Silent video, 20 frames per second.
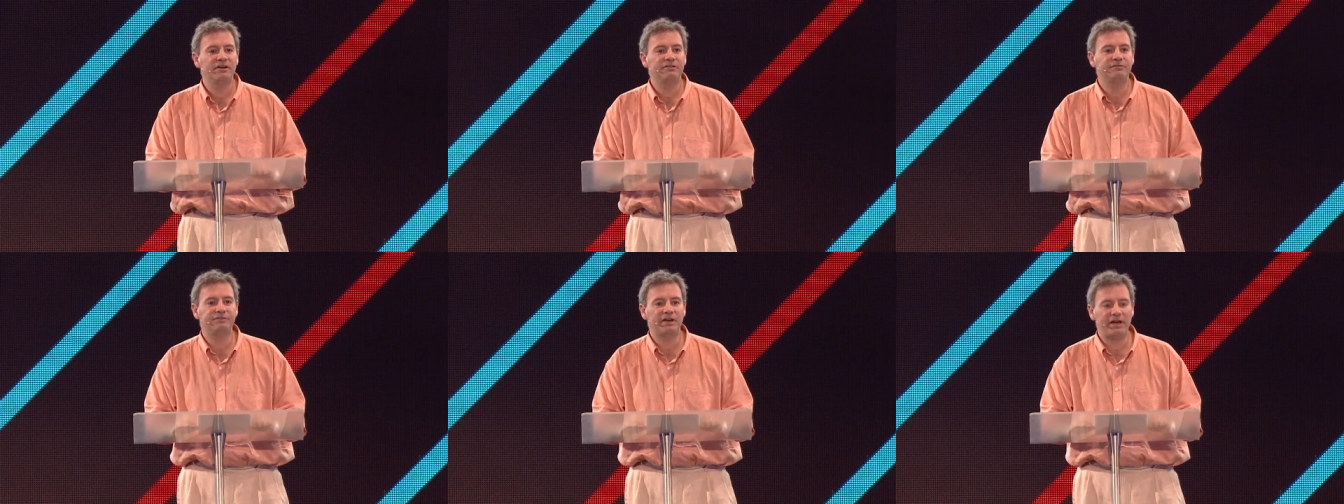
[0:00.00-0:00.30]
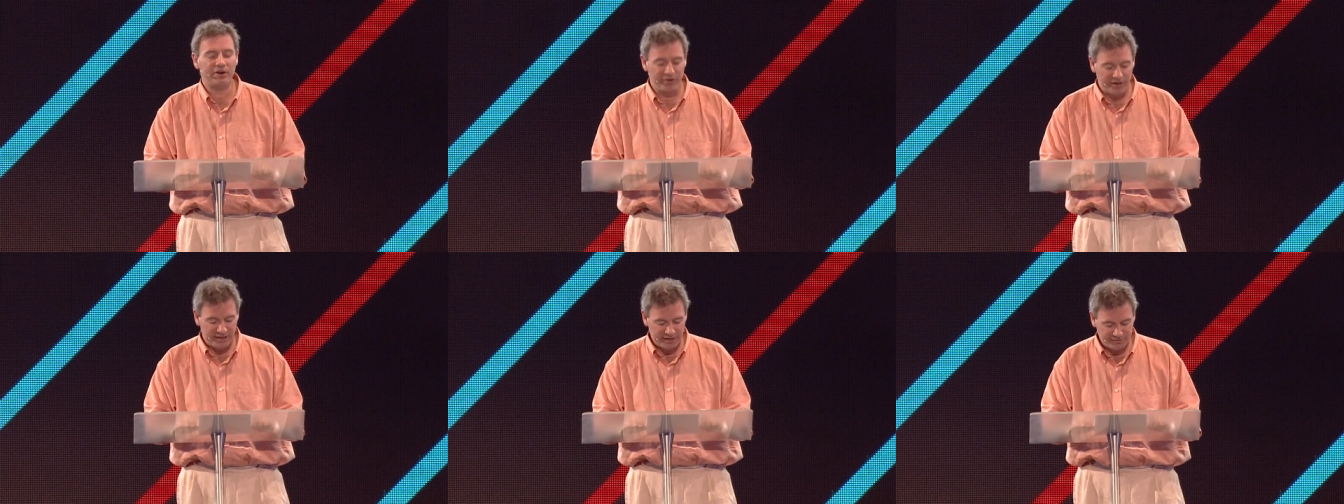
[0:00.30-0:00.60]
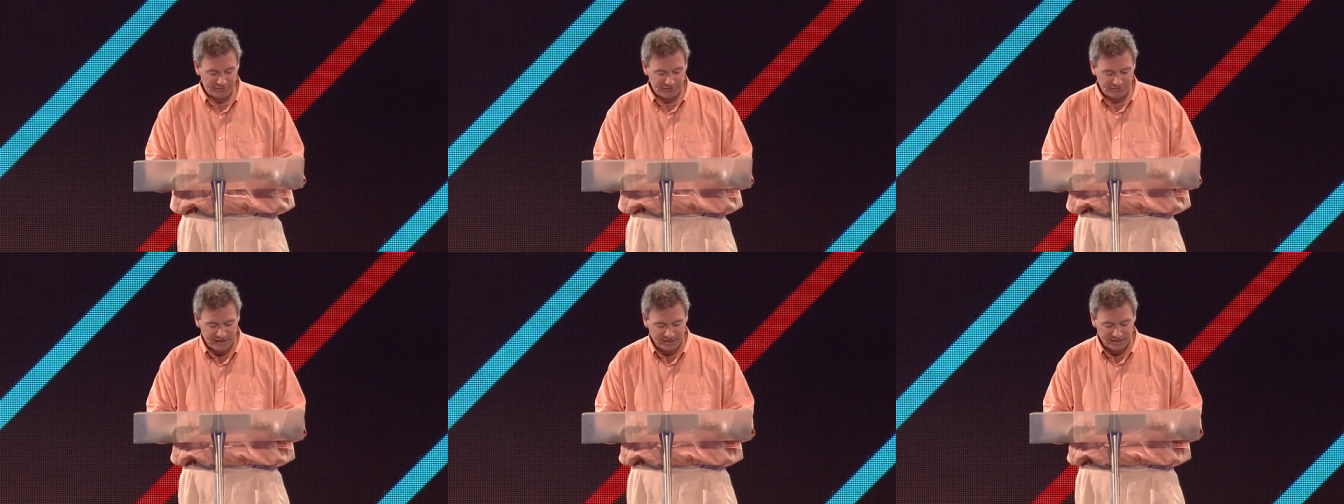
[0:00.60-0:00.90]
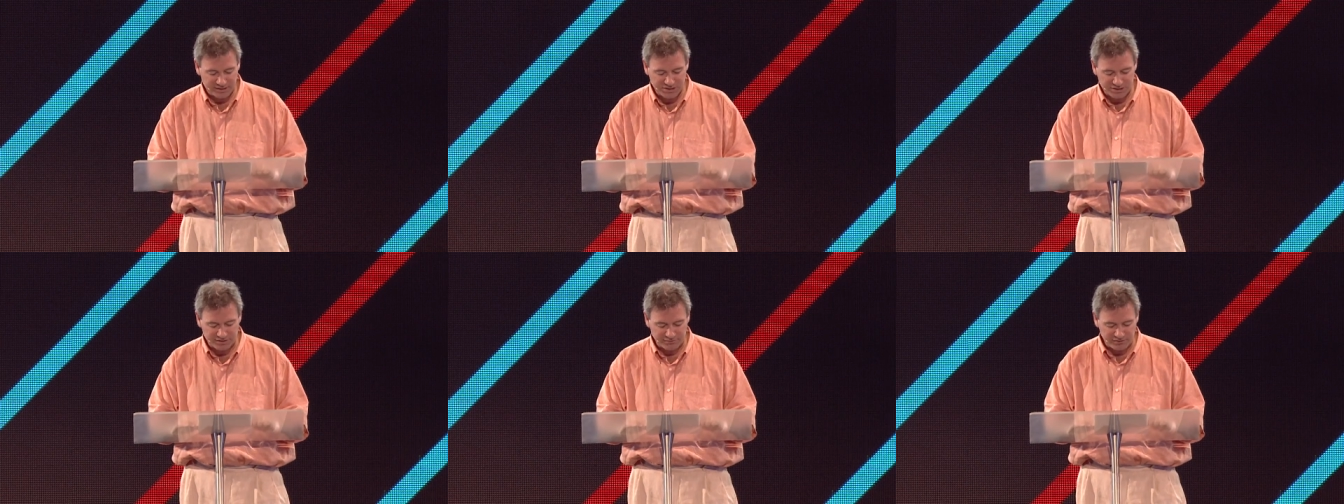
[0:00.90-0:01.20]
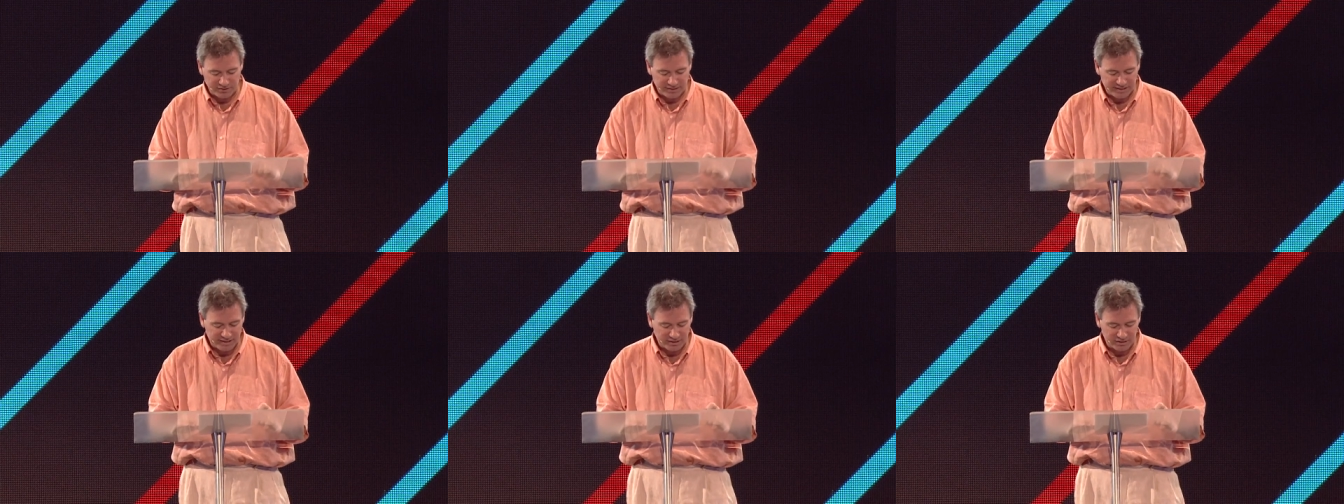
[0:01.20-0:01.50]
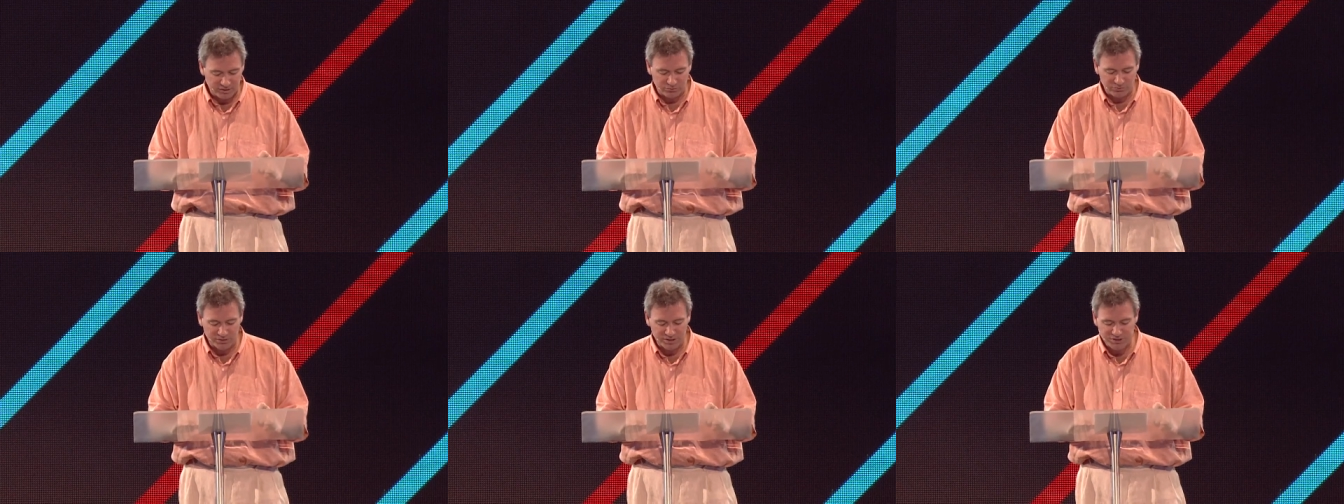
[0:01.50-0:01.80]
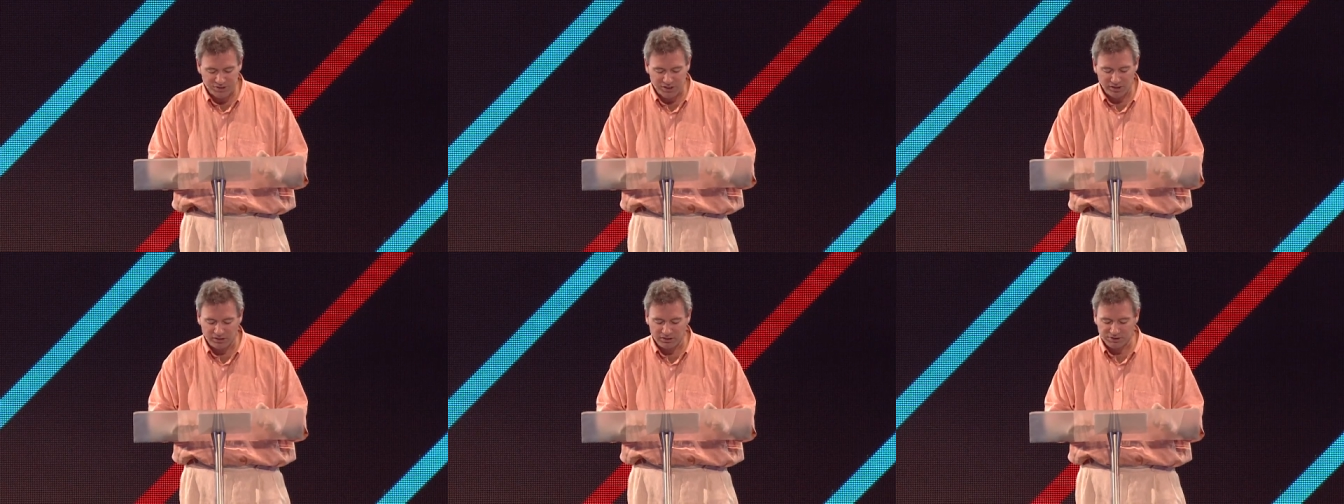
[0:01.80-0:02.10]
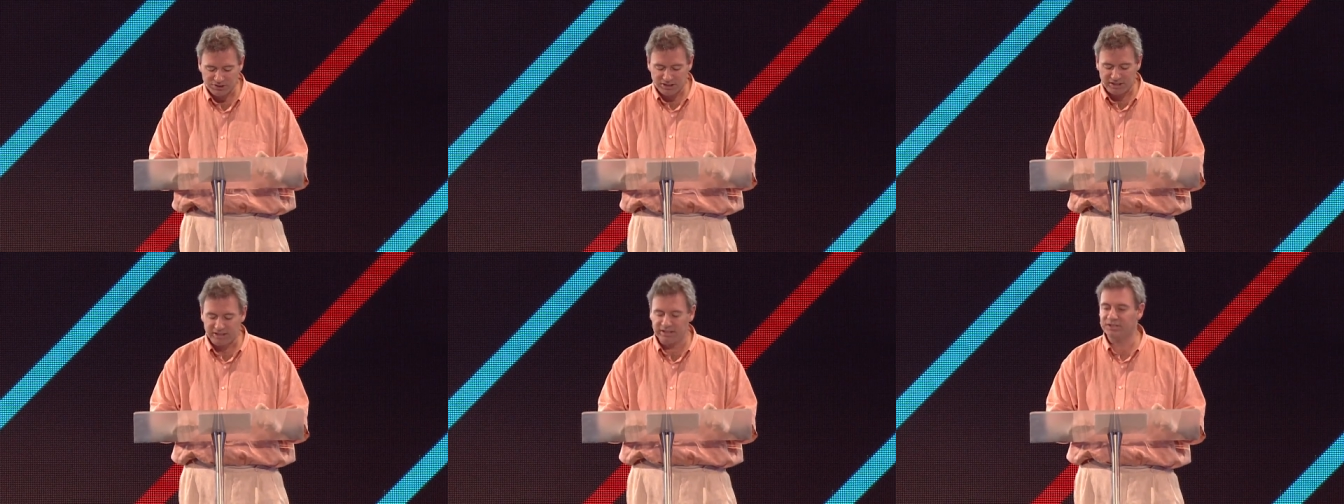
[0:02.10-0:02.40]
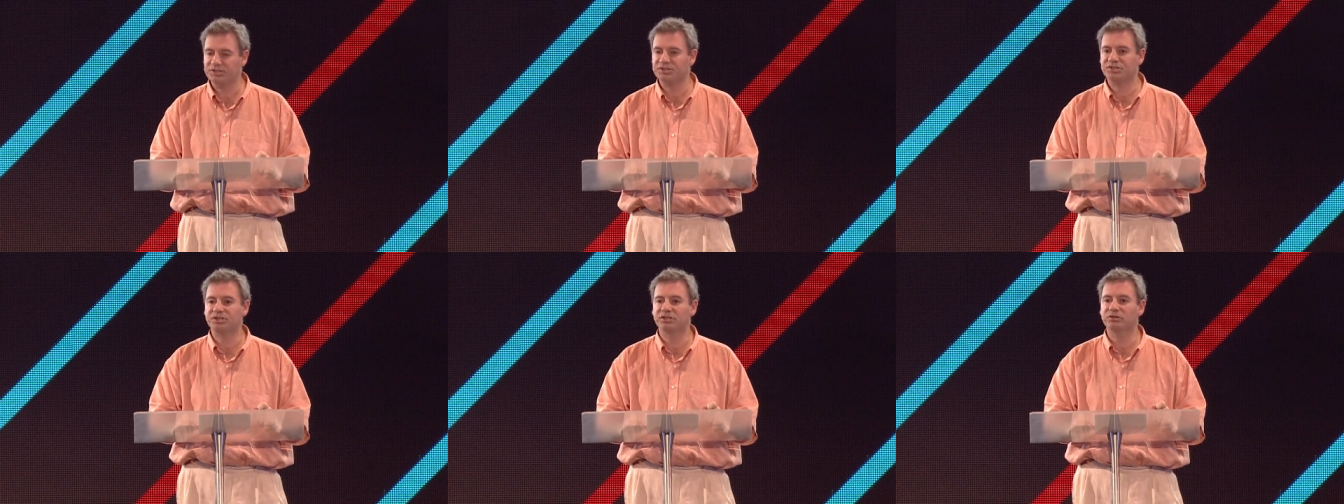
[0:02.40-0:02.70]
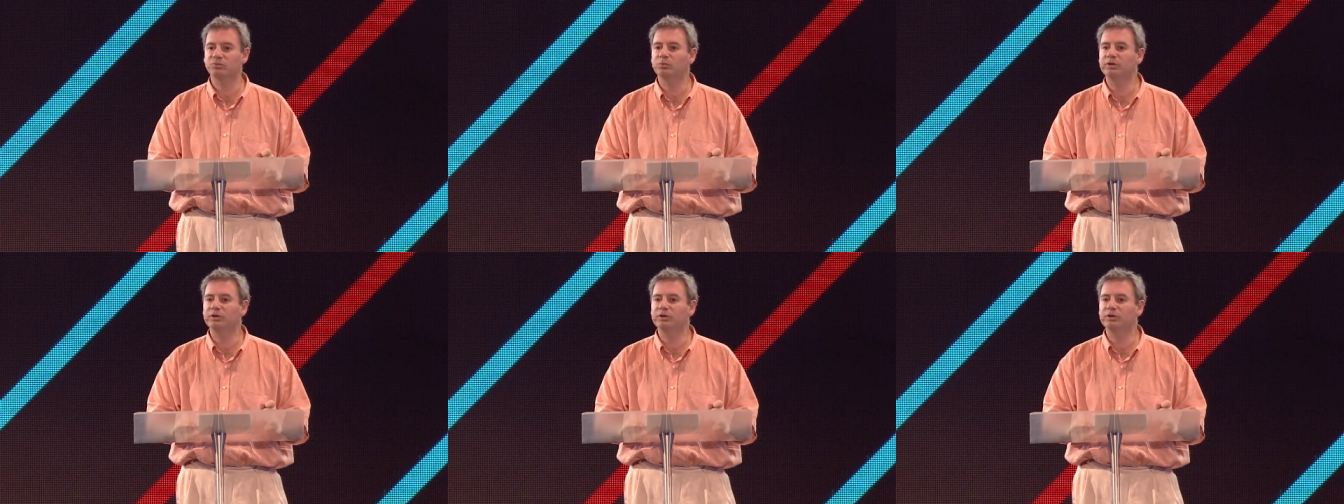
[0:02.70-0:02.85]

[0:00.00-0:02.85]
very effectively, and the result is that